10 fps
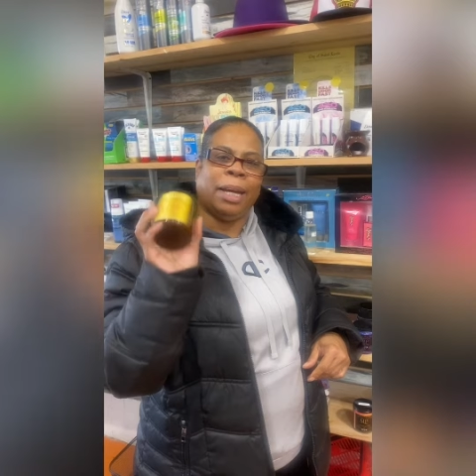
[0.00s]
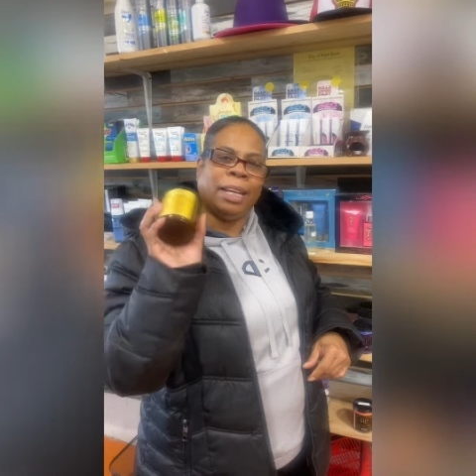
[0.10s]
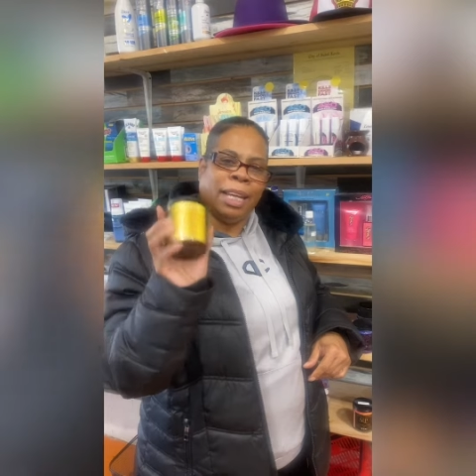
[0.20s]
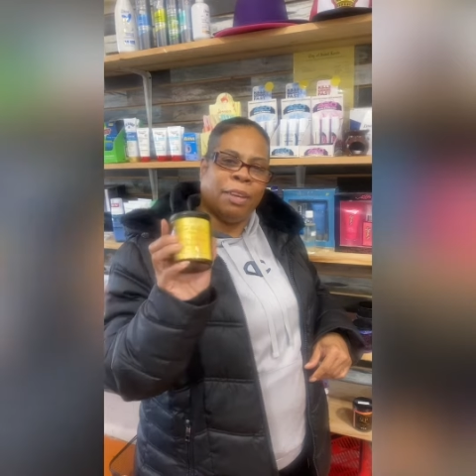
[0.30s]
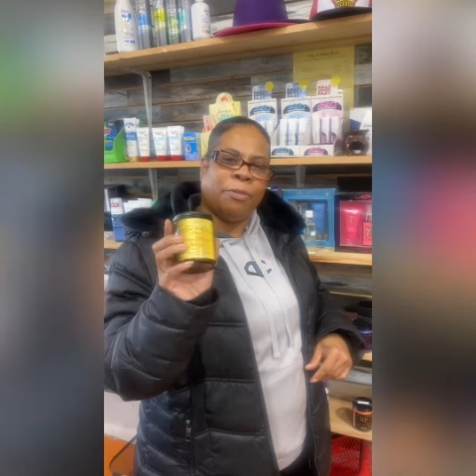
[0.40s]

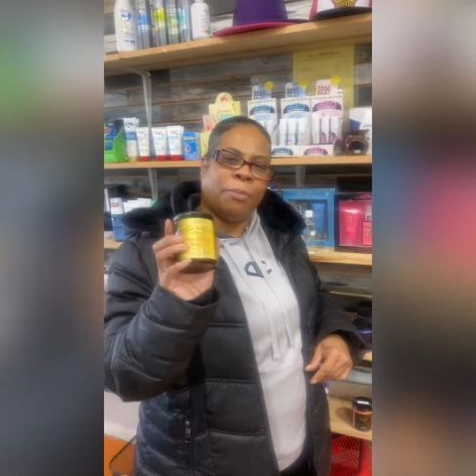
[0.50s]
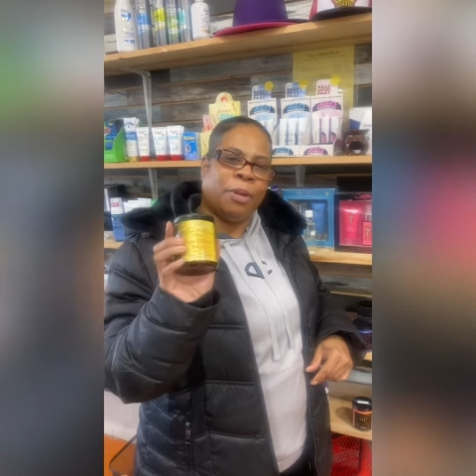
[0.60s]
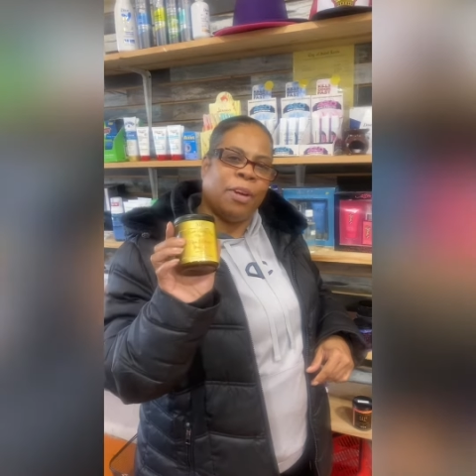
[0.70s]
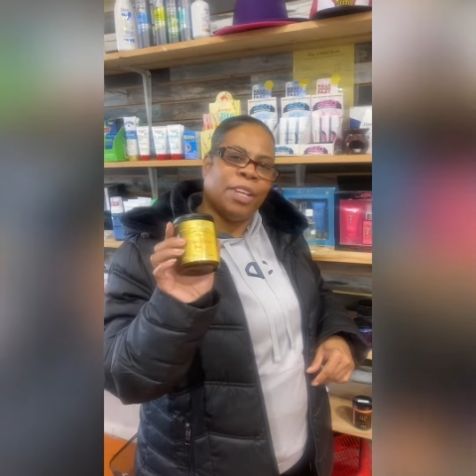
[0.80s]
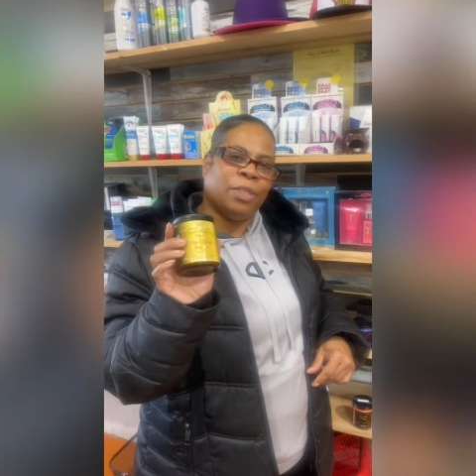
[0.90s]
and get it from
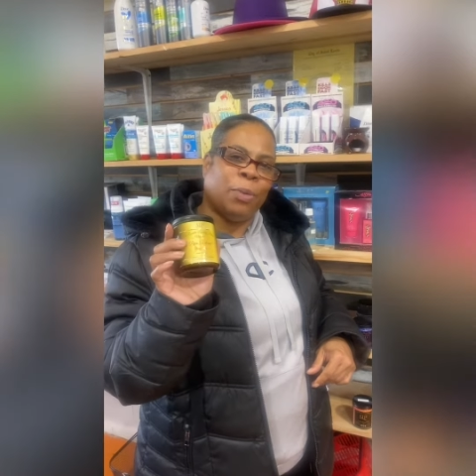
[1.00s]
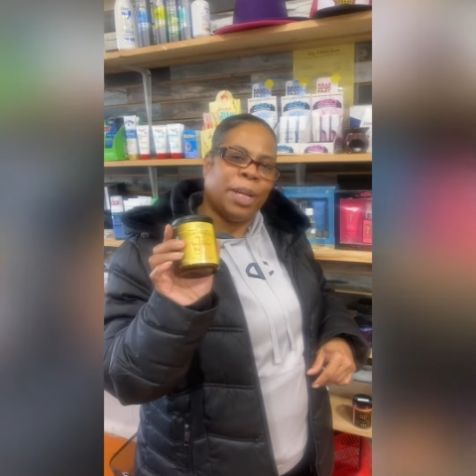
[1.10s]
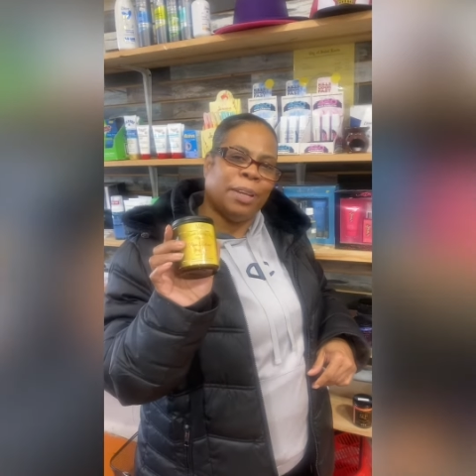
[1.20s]
there as well.